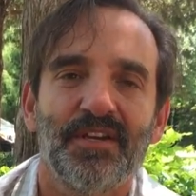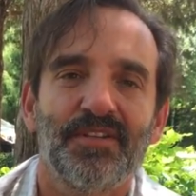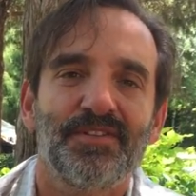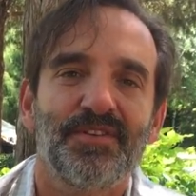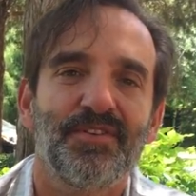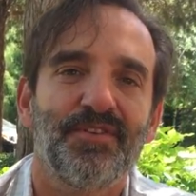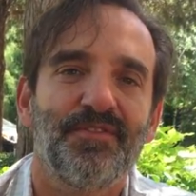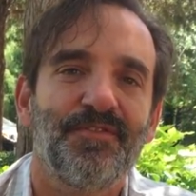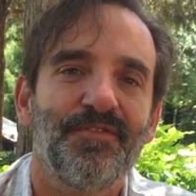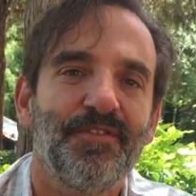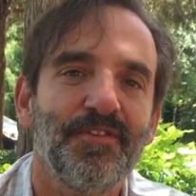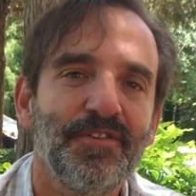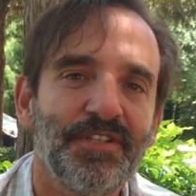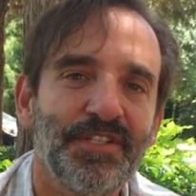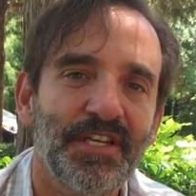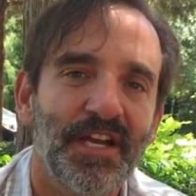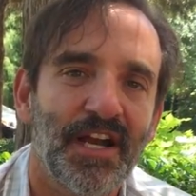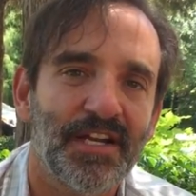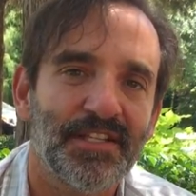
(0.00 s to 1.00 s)
So the
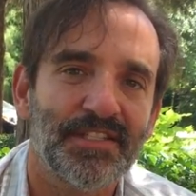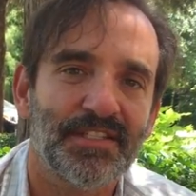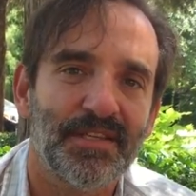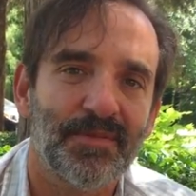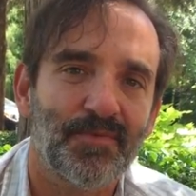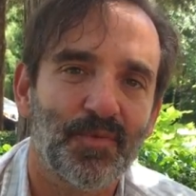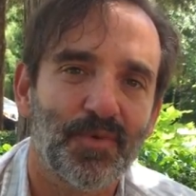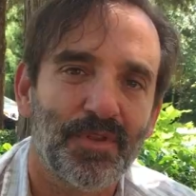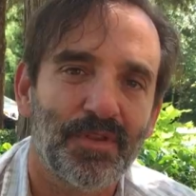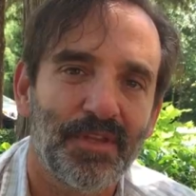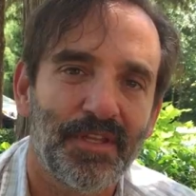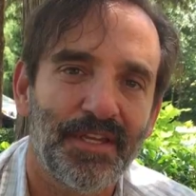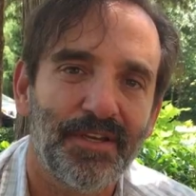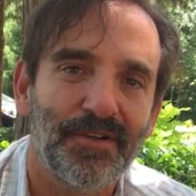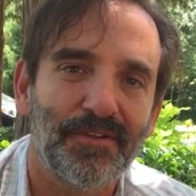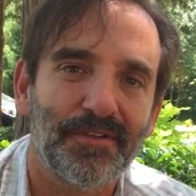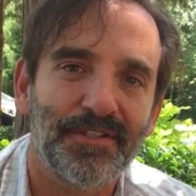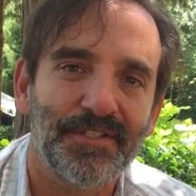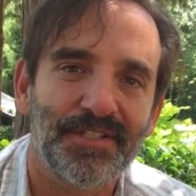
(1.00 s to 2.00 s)
first concept with
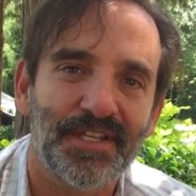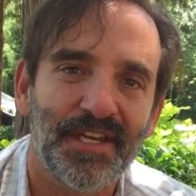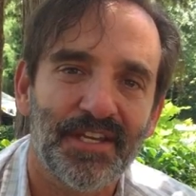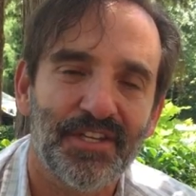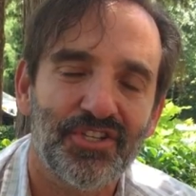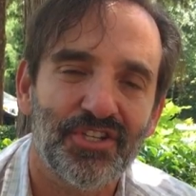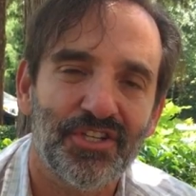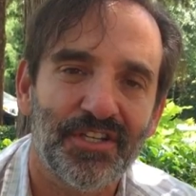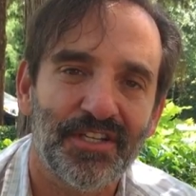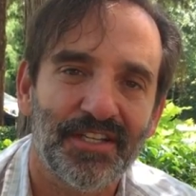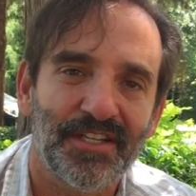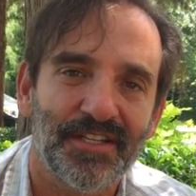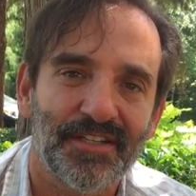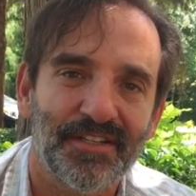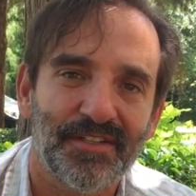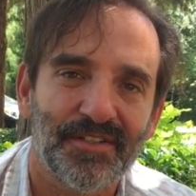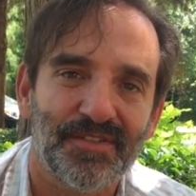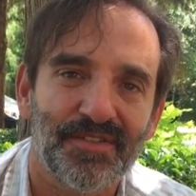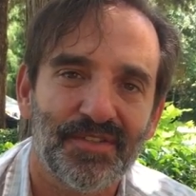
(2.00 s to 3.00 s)
legalization
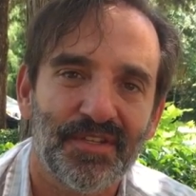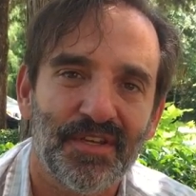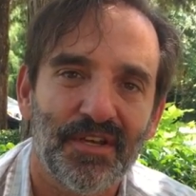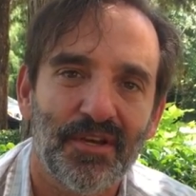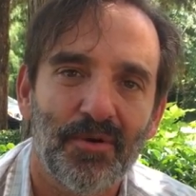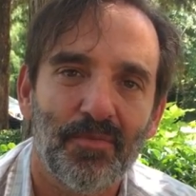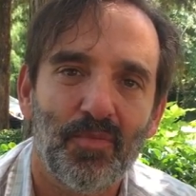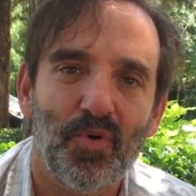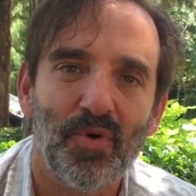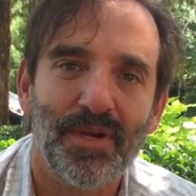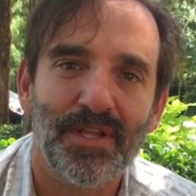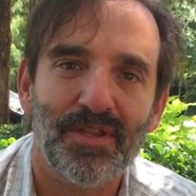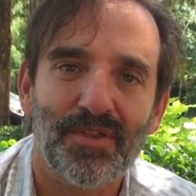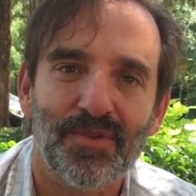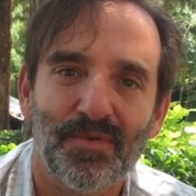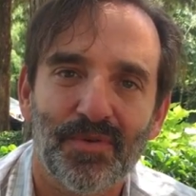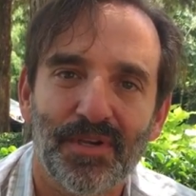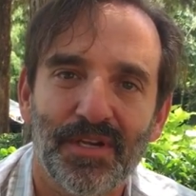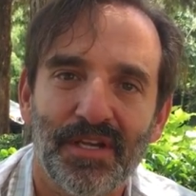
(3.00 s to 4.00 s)
is
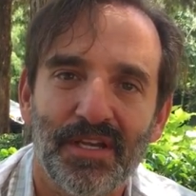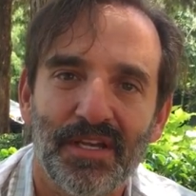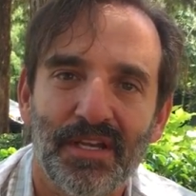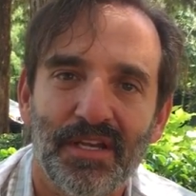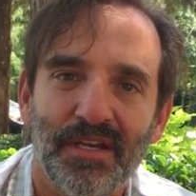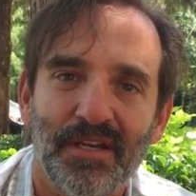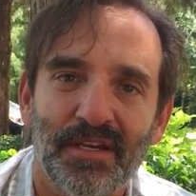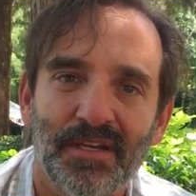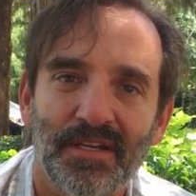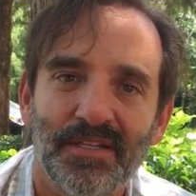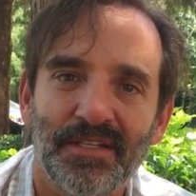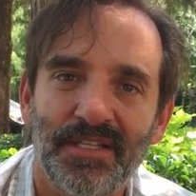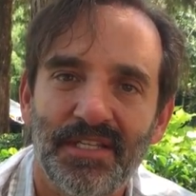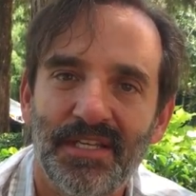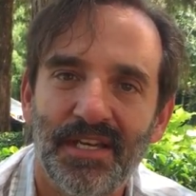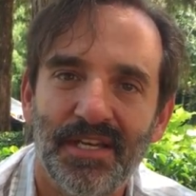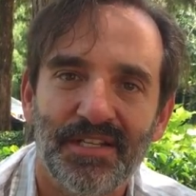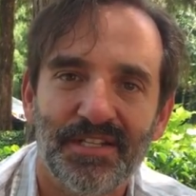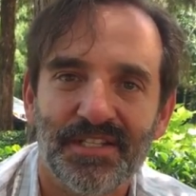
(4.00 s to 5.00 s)
0.3
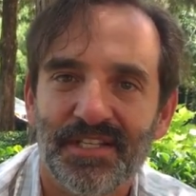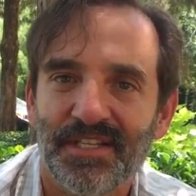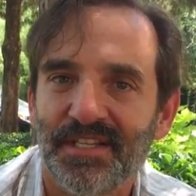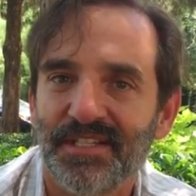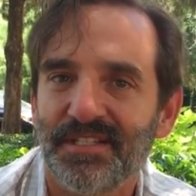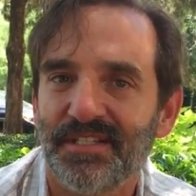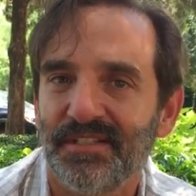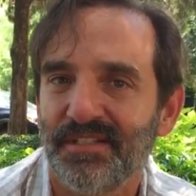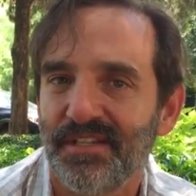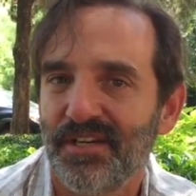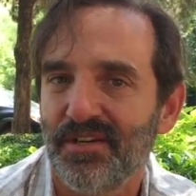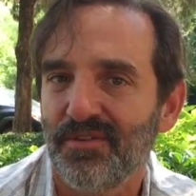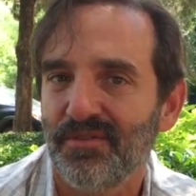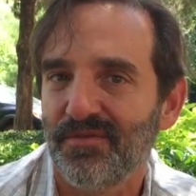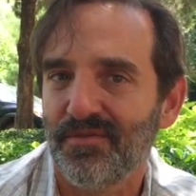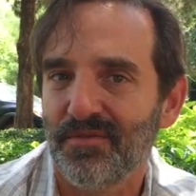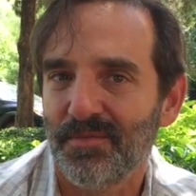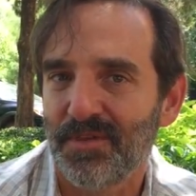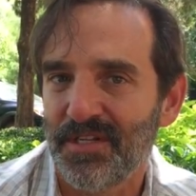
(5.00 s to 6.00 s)
THC is legal
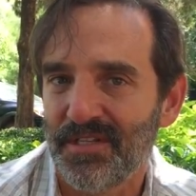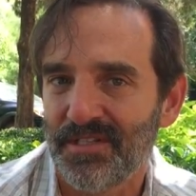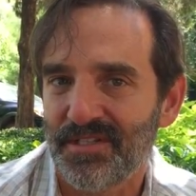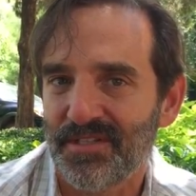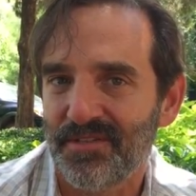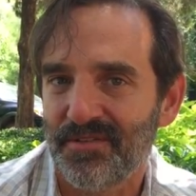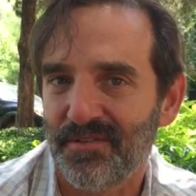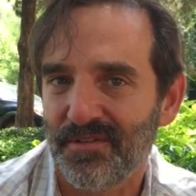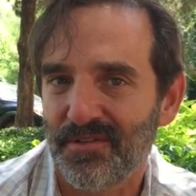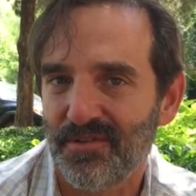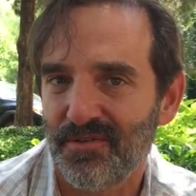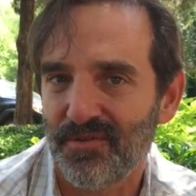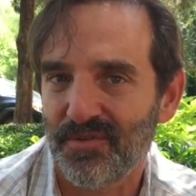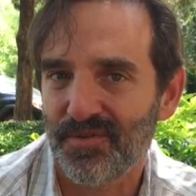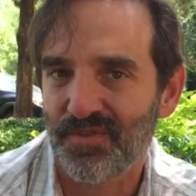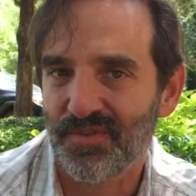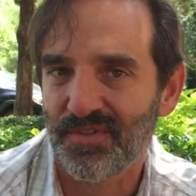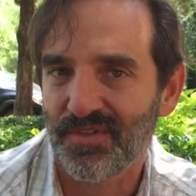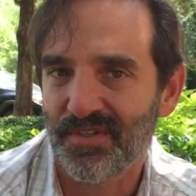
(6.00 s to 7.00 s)
for medicinal
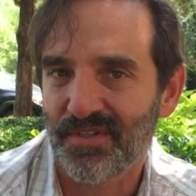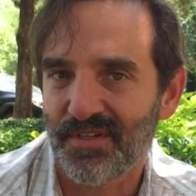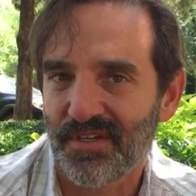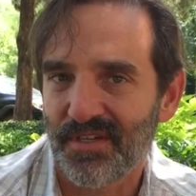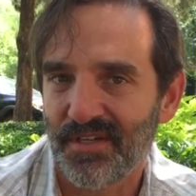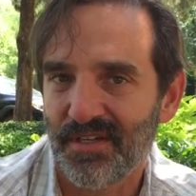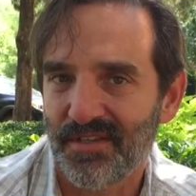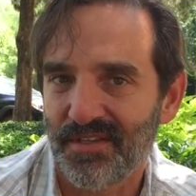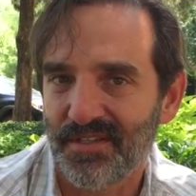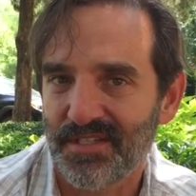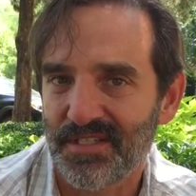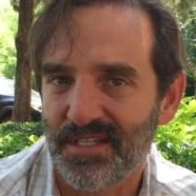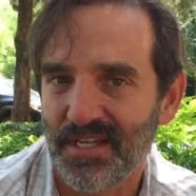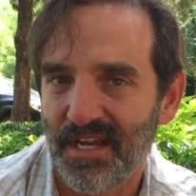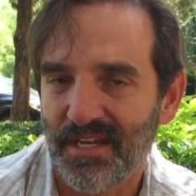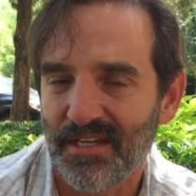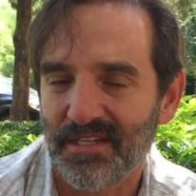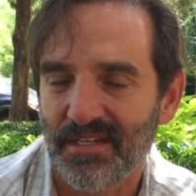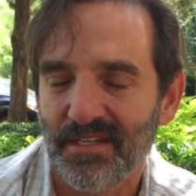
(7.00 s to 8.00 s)
use in the
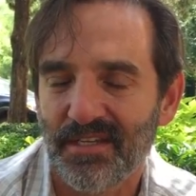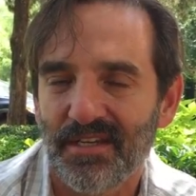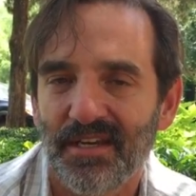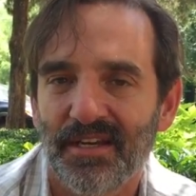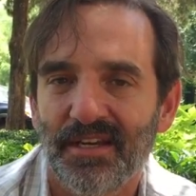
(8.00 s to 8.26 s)
state.